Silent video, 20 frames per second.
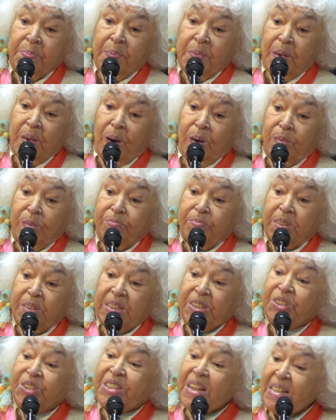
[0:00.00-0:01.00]
of
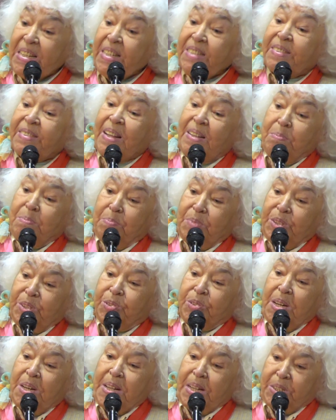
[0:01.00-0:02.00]
genital
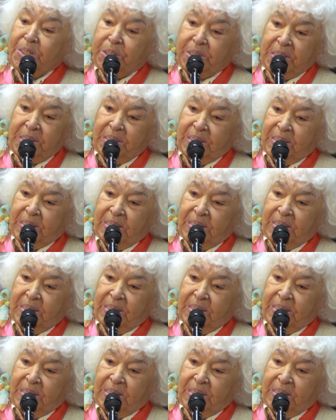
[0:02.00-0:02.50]
mutilation,